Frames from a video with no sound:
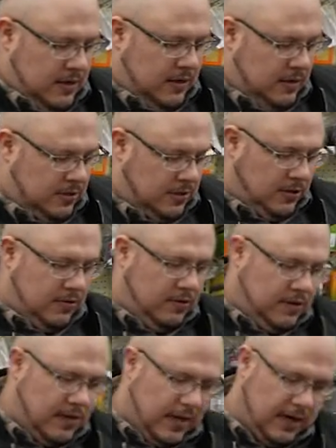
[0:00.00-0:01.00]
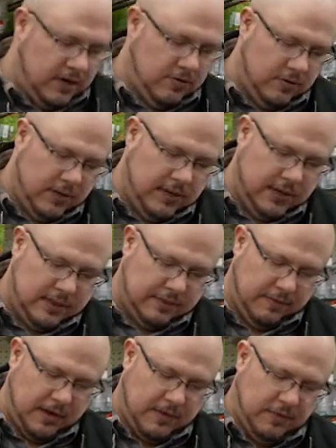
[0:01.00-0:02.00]
So kind of cool on the
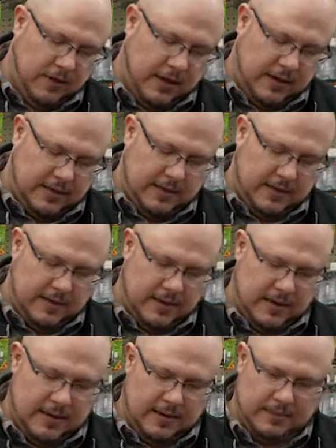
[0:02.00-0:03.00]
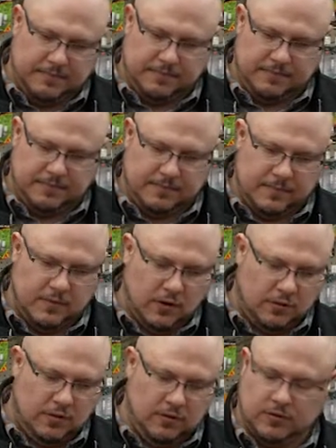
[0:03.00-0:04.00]
Husqvarna product.
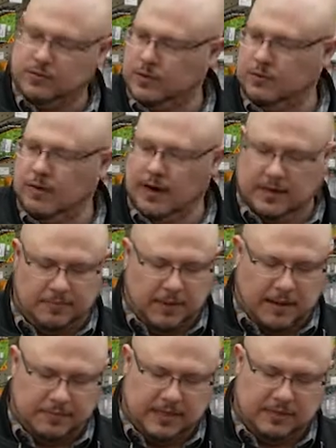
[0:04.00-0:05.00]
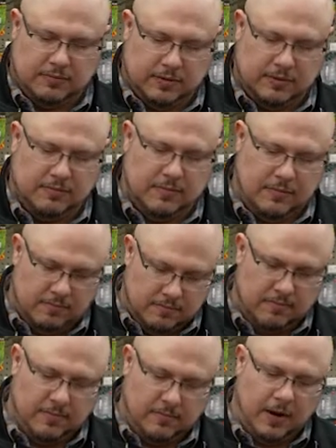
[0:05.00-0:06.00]
No tools required to pop this one
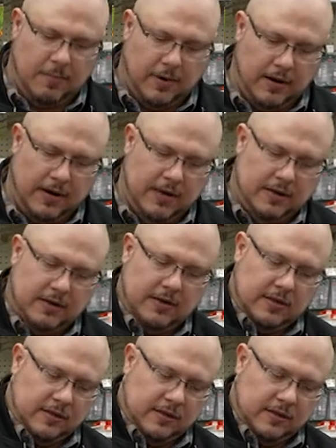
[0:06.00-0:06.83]
apart either.